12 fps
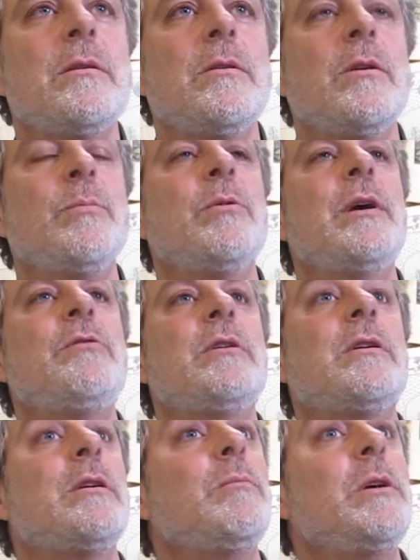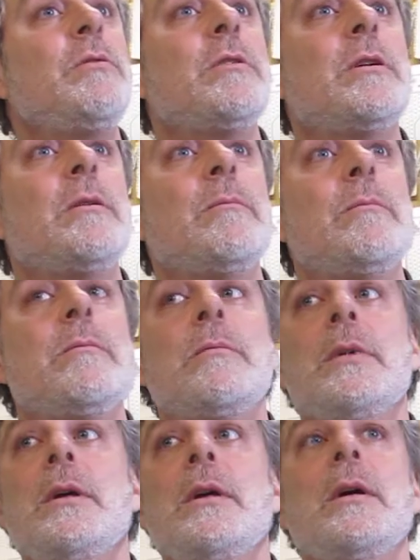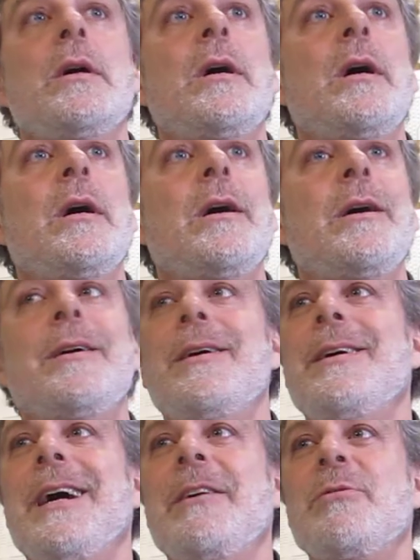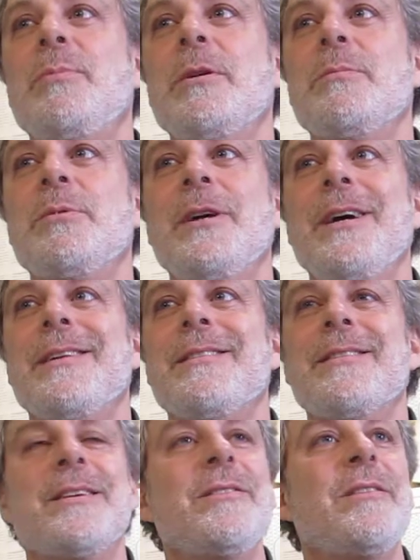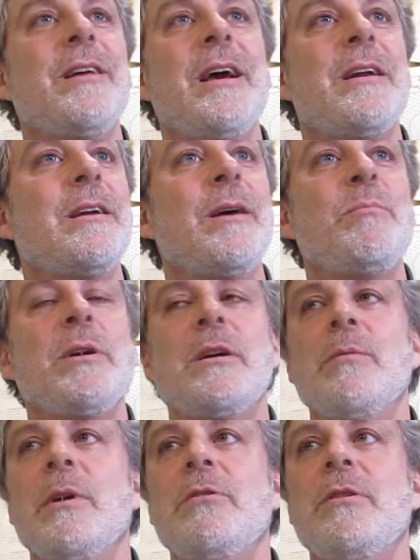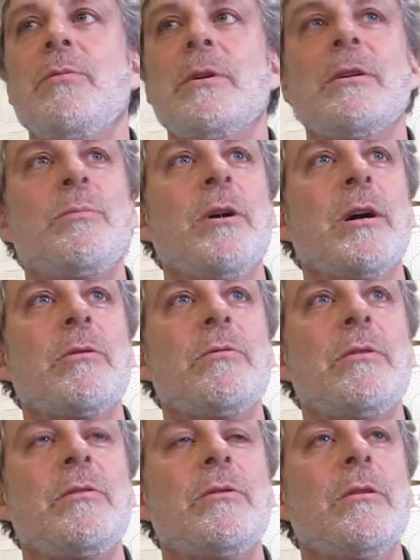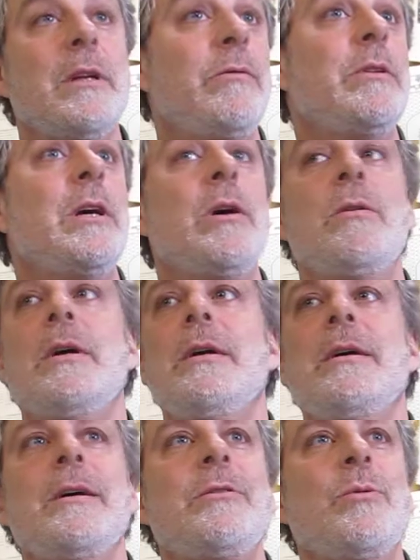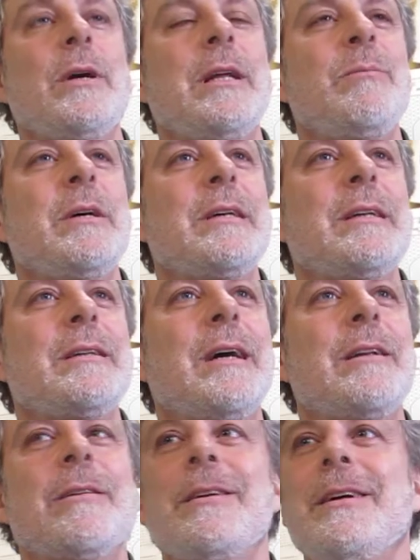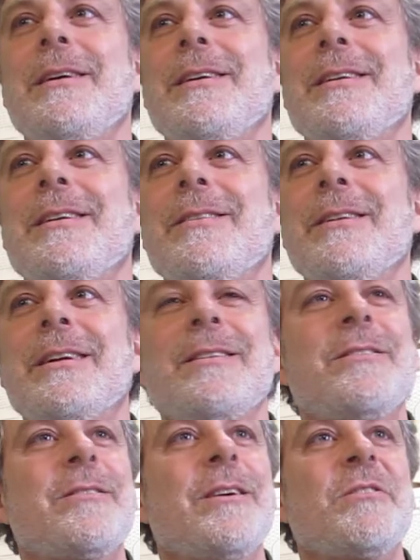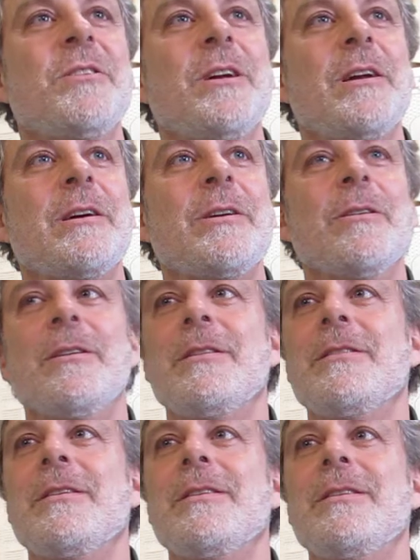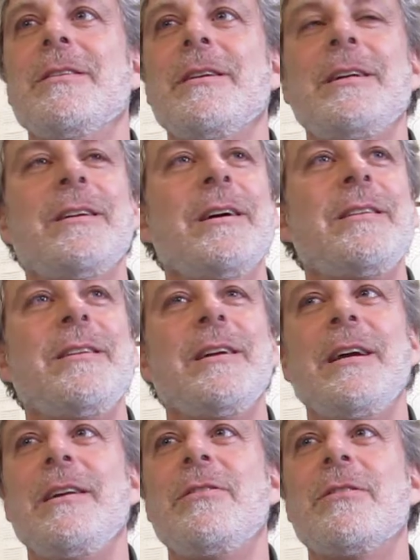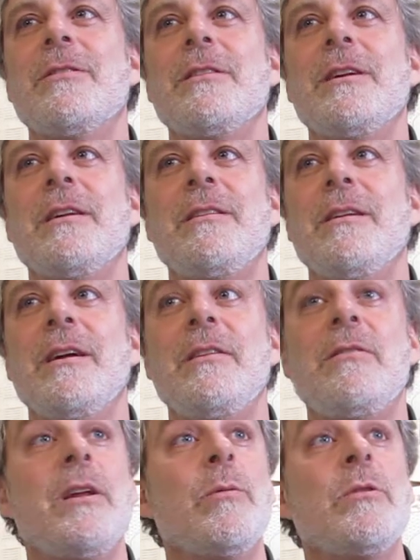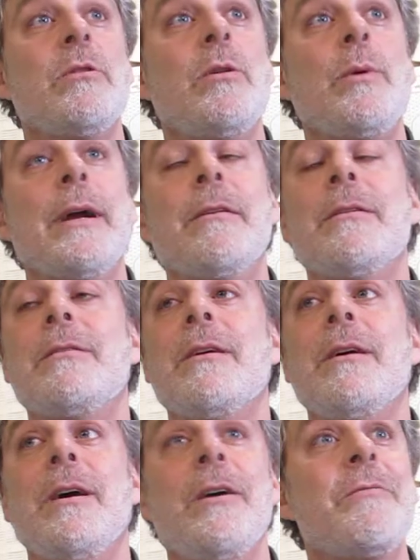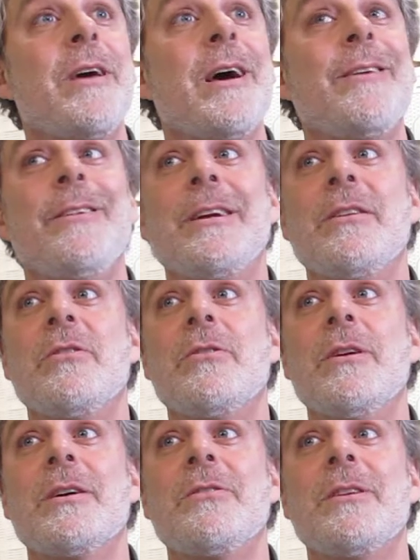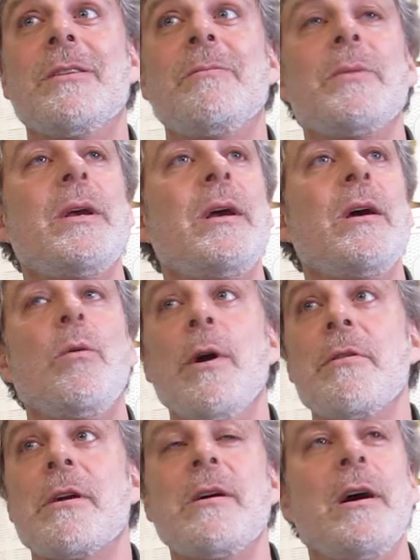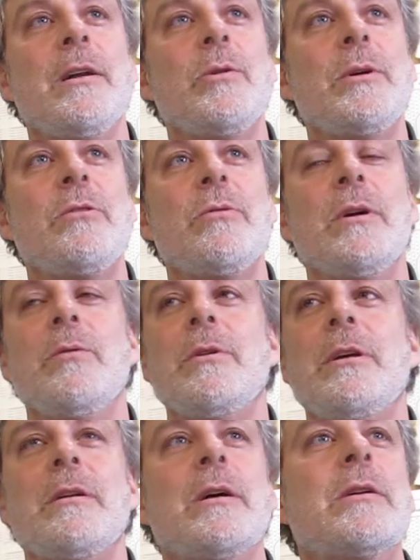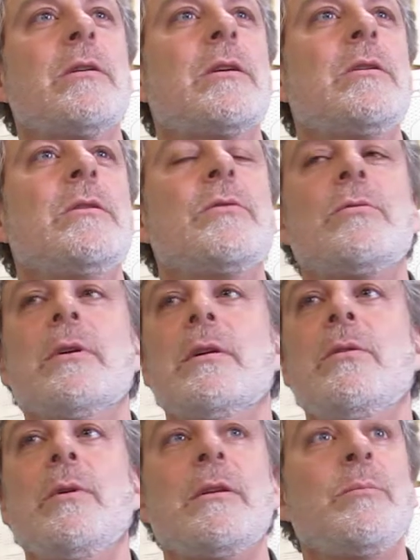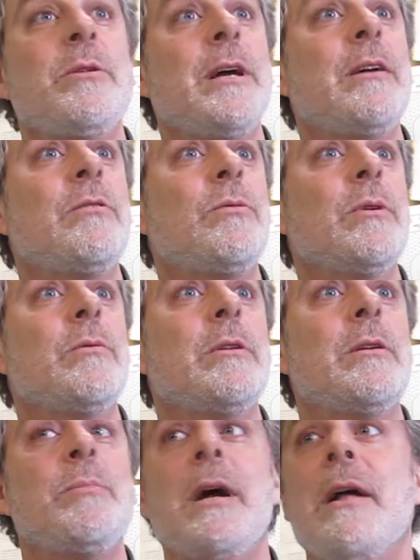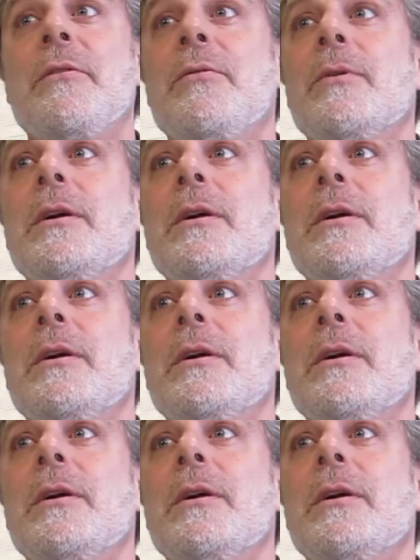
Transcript: Corporation commission as-built plans, because they had not been commissioned when the park was restored, even though the $20 million reconstruction had occurred in the late 1980s and early 1990s. There was no records of that reconstruction. Where the conduits were, where the electricals were, where the plants were, where the paths were.